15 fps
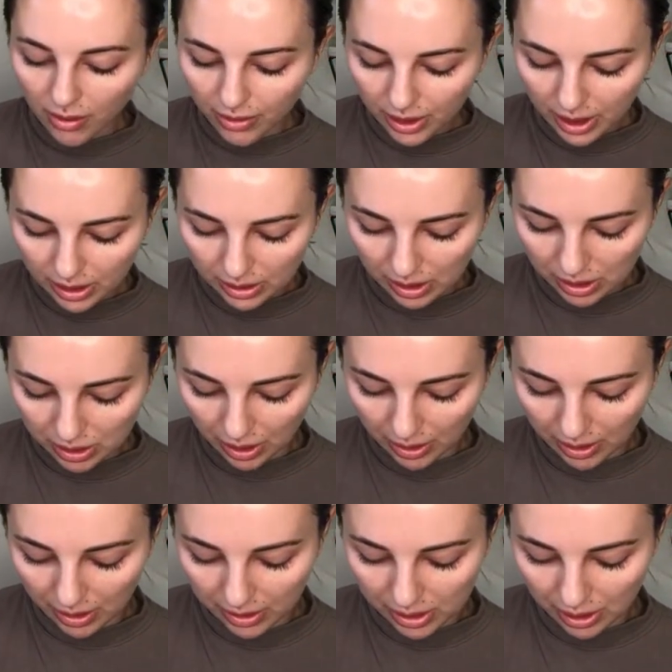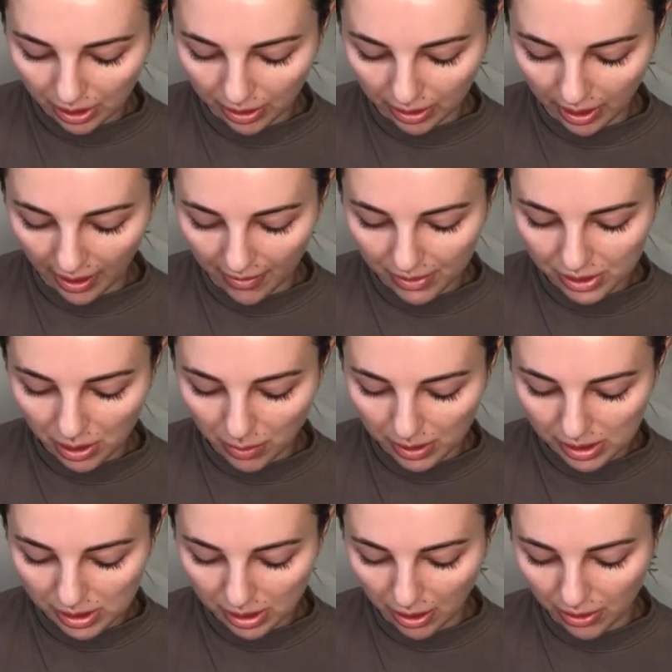I like the start. of Register Live is
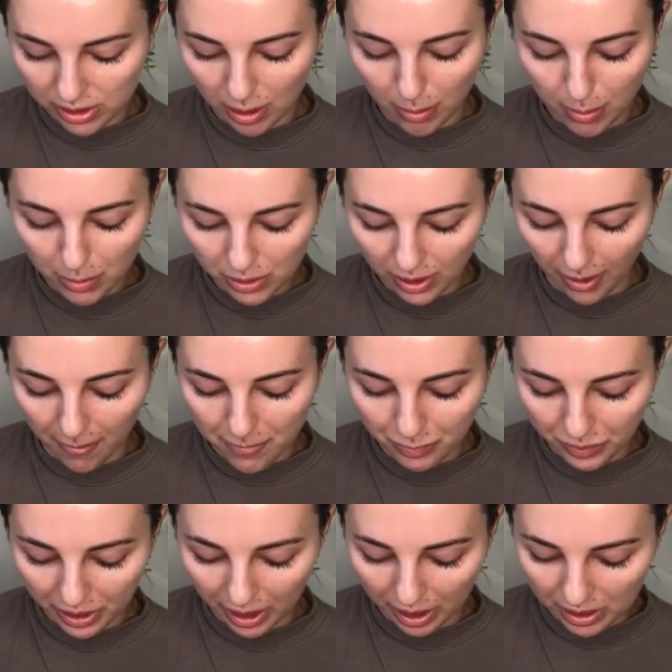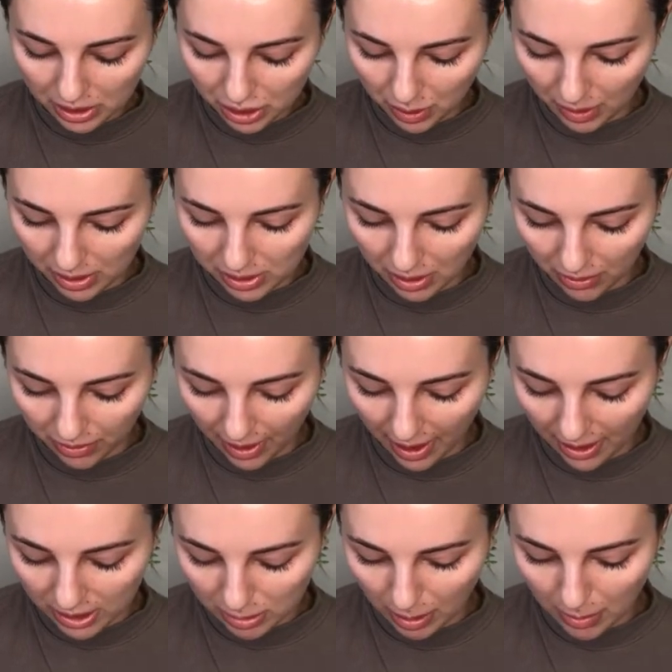always slow. Some people get into it so
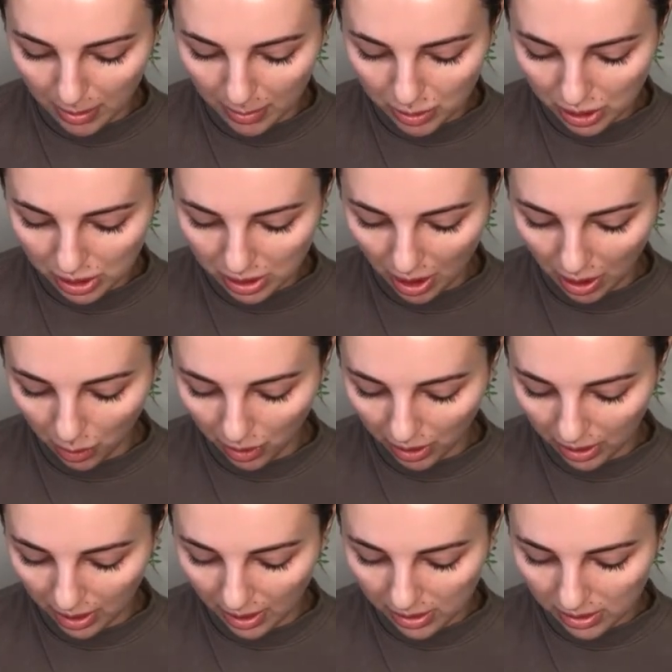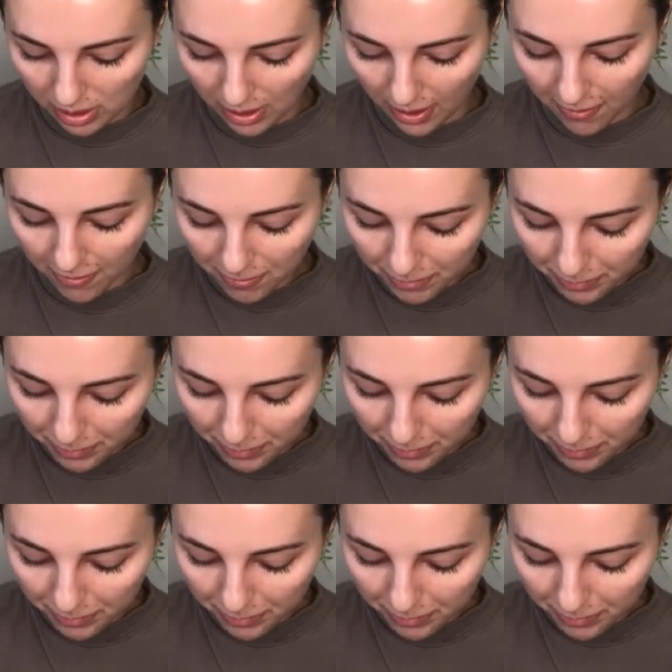fast. Maybe I'm just not organized enough.